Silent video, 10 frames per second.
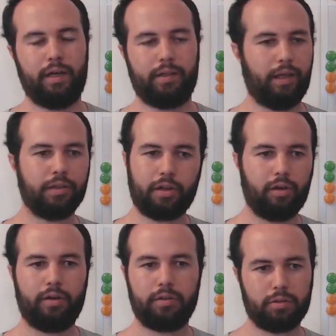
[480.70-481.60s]
tell the
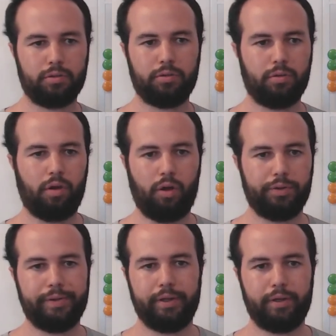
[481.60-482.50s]
kernel to
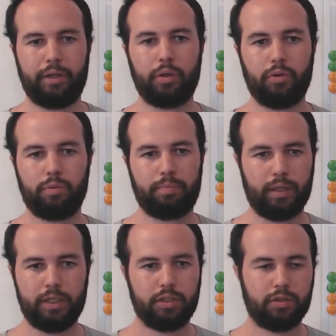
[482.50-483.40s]
load the new
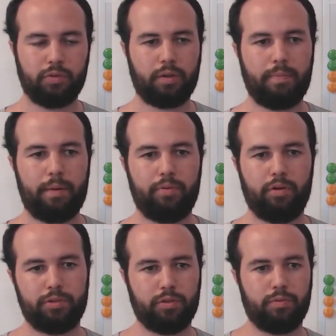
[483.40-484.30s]
partitions with
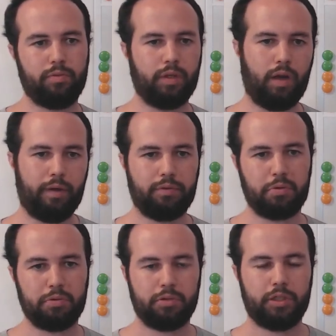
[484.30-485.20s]
partprobe, so we don't have to
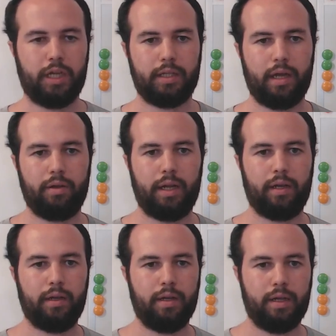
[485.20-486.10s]
shut
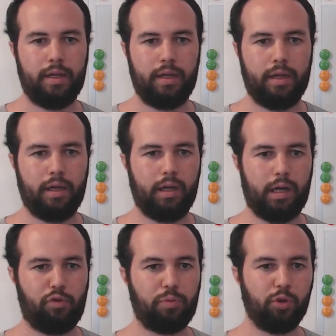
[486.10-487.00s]
down
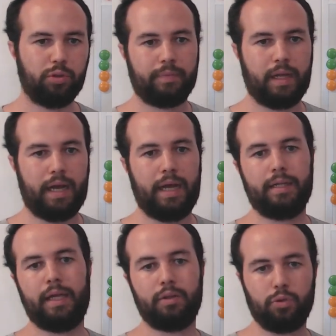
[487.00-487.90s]
and reboot, and
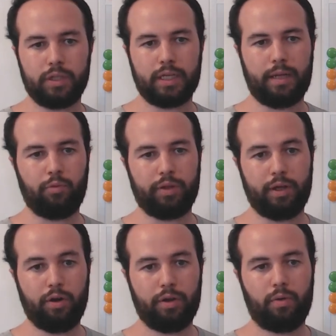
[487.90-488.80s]
then do the same with the
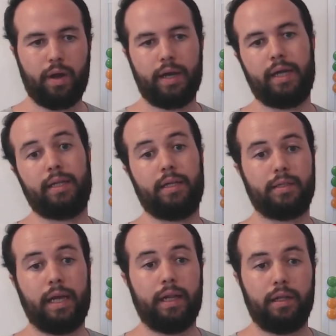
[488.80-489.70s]
other one, and then
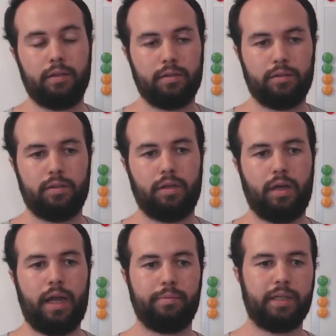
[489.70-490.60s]
tell
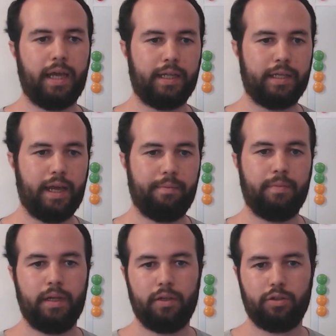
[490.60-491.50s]
MDADM
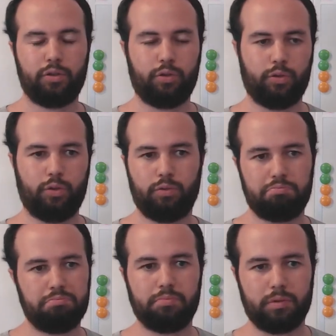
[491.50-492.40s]
to
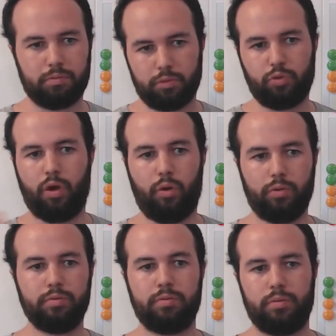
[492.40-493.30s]
grow
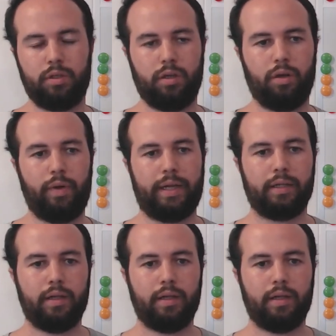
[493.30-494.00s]
the RAID.